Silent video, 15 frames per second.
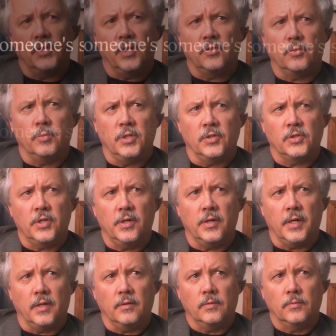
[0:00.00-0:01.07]
the sense of being
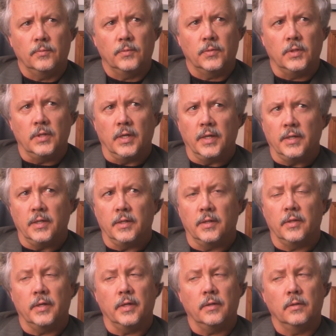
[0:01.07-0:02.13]
stared at. The
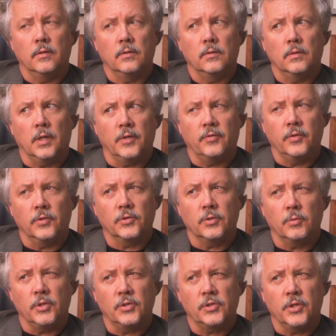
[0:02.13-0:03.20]
idea that I feel
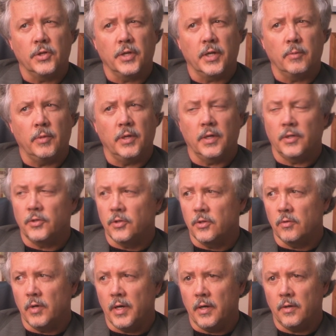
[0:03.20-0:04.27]
somebody staring at me, I turn
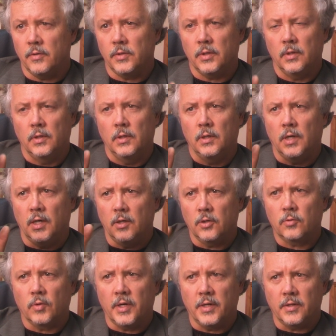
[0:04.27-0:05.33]
around, I
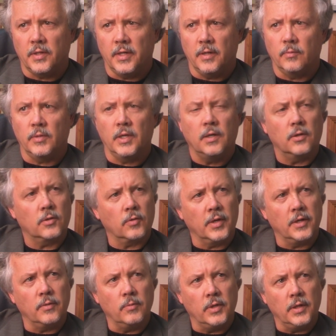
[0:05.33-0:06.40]
look right at them, they look
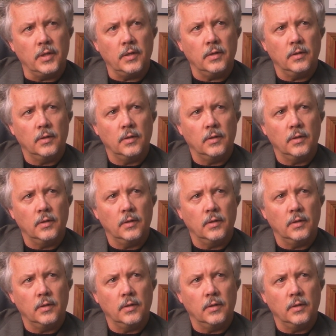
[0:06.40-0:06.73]
right at me,